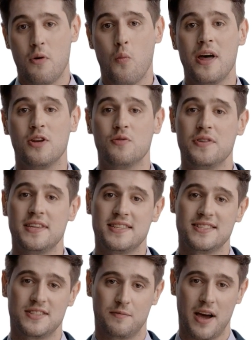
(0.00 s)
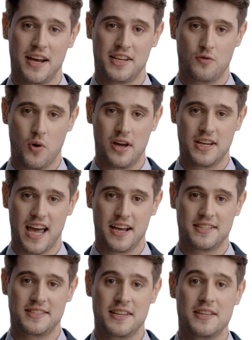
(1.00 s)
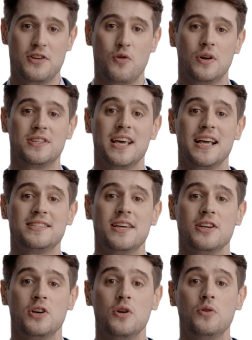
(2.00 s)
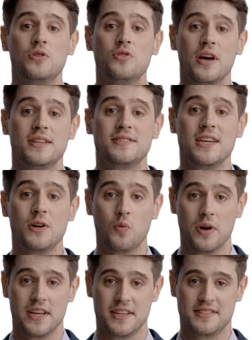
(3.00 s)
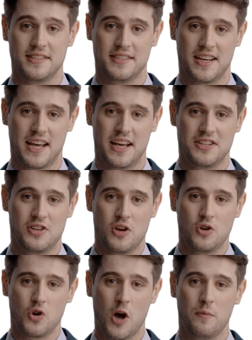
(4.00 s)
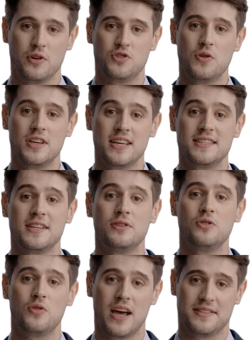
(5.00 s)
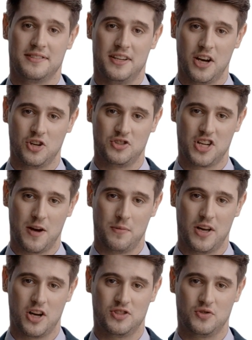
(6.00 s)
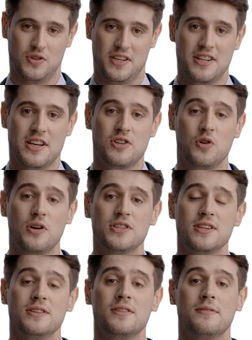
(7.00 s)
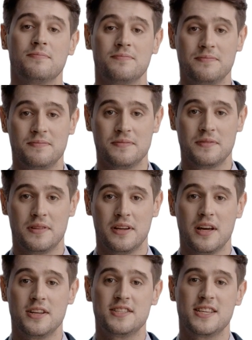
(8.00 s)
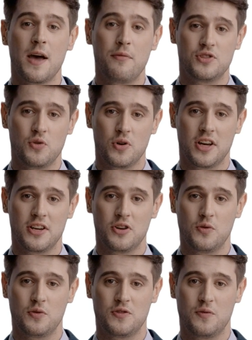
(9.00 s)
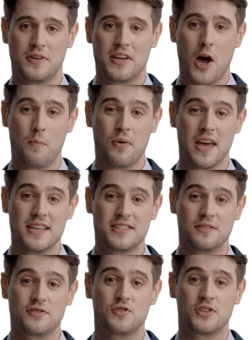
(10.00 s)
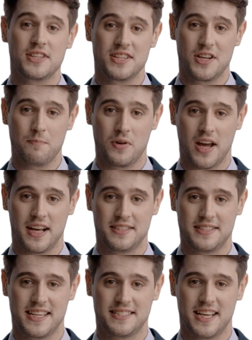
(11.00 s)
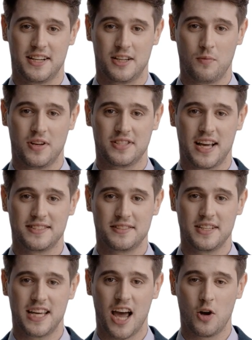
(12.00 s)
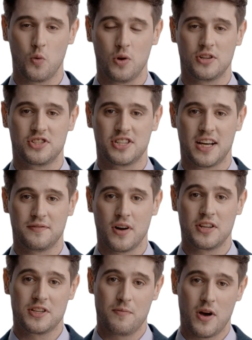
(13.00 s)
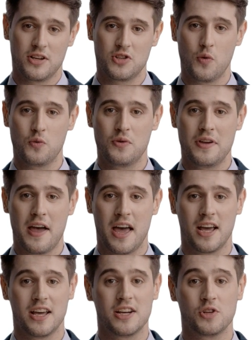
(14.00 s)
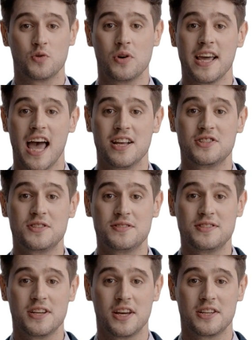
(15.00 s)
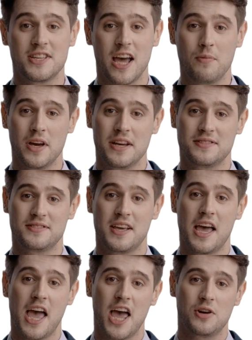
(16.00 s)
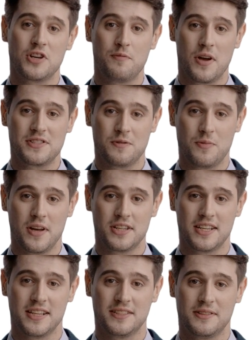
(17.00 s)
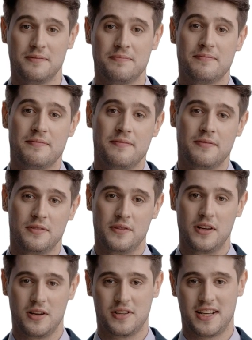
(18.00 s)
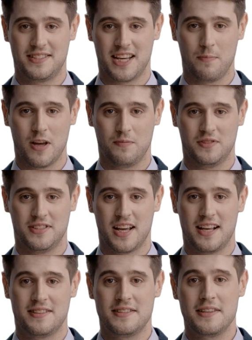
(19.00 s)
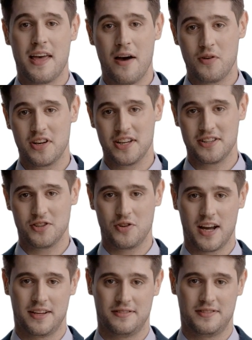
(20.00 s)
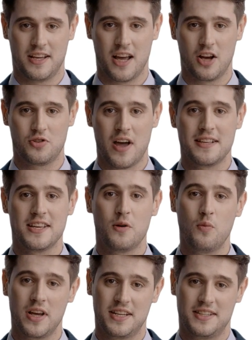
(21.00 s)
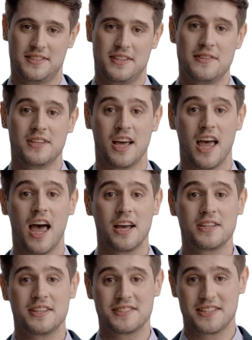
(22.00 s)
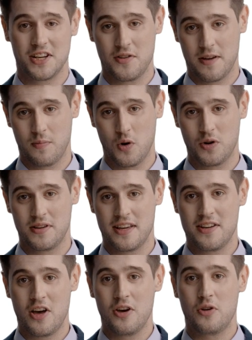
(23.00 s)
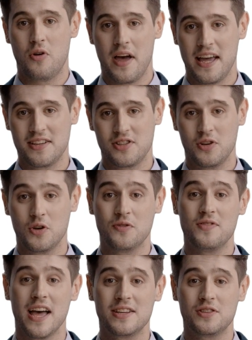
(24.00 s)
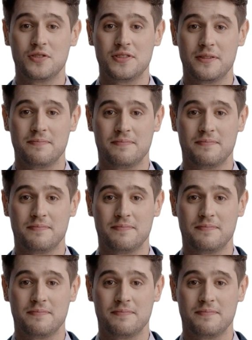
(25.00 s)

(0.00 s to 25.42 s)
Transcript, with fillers: We use a systematic SWOT analysis to assess internal strengths and weaknesses and external opportunities and threats, shaping our strategic choices. Step 2 concludes with a comprehensive strategic plan detailing precisely how we'll achieve our SMART goals, including actions, timelines, and responsibilities. This step emphasizes leveraging strengths, addressing weaknesses, and considering both internal and external factors.